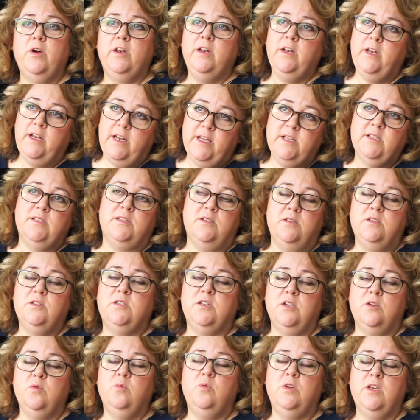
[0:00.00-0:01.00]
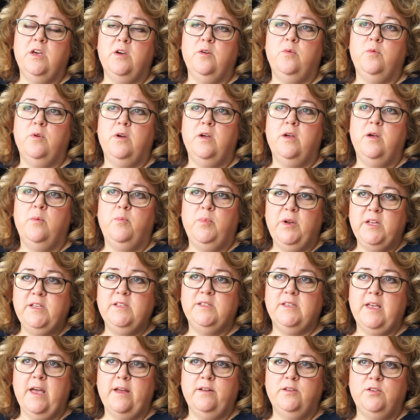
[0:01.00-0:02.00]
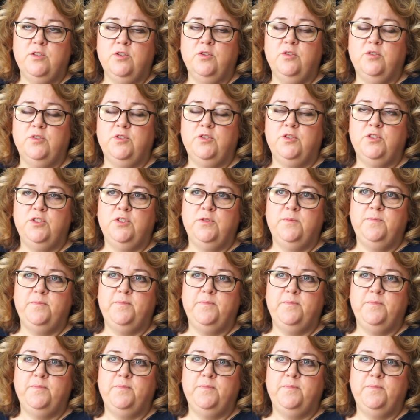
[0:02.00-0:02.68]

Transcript: and listen to you. please get in touch.